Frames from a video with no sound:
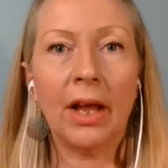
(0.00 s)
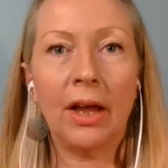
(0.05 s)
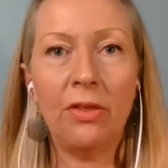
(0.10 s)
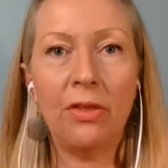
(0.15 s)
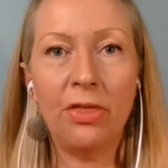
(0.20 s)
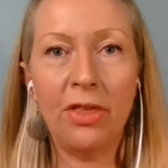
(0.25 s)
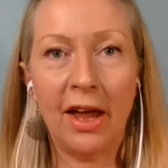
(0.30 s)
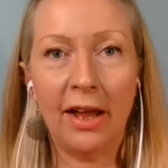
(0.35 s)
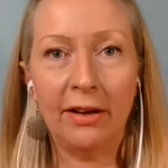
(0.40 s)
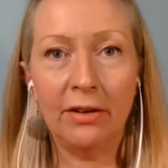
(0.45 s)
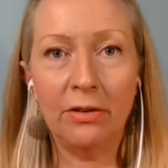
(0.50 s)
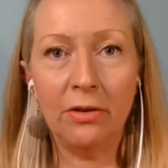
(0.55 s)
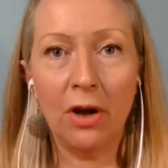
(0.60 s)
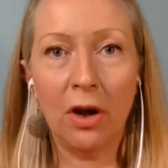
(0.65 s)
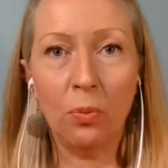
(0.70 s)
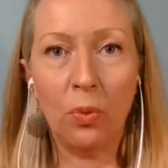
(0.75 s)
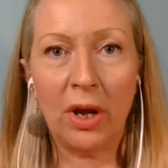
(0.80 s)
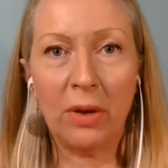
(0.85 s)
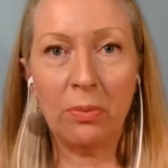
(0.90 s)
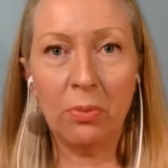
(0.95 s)
Then
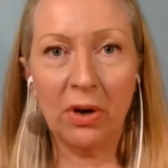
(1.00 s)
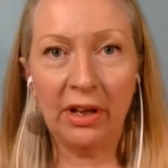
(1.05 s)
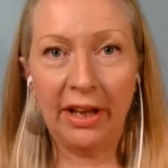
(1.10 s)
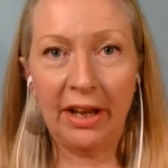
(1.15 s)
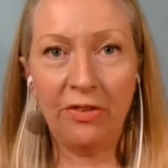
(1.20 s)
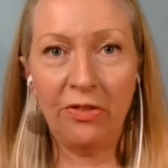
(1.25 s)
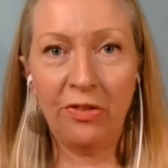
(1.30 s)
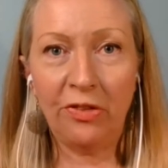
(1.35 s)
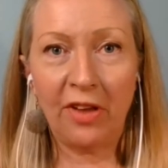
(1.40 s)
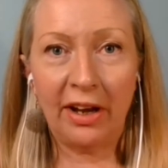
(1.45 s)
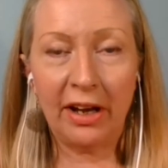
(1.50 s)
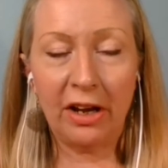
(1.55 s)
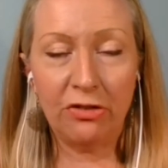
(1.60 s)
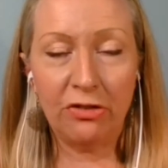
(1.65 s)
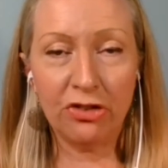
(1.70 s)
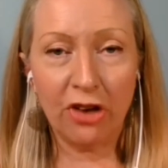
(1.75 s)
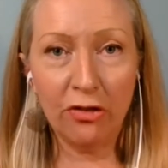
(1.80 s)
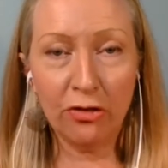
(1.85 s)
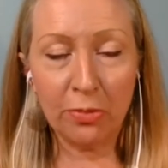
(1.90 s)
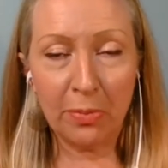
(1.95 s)
we release any
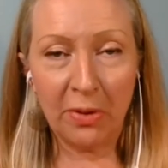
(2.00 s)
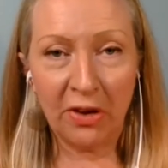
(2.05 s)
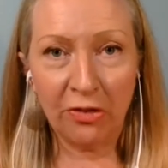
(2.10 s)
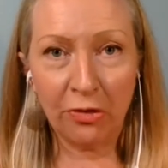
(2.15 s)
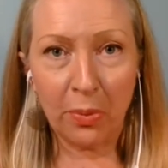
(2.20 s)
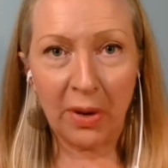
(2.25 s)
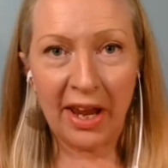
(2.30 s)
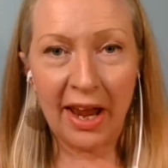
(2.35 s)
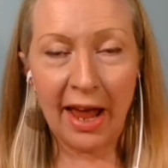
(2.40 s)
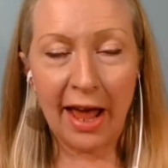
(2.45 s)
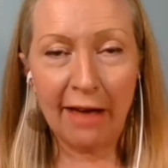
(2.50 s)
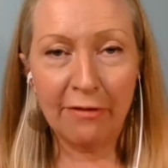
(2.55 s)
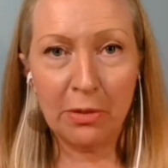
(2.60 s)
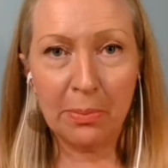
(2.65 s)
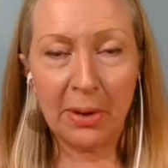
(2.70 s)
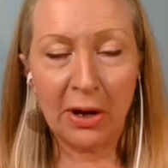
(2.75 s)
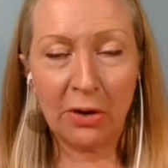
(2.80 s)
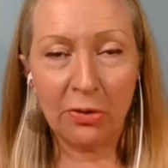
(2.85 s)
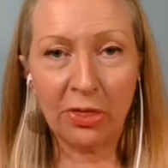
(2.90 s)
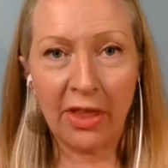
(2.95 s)
judgments we have
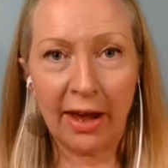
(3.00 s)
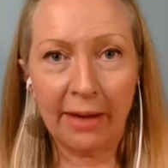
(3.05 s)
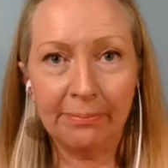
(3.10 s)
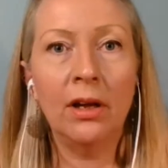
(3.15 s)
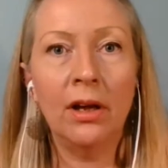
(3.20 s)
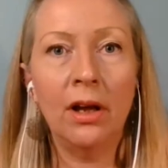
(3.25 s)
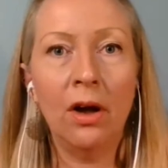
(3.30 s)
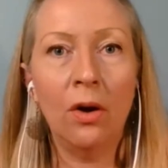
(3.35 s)
about them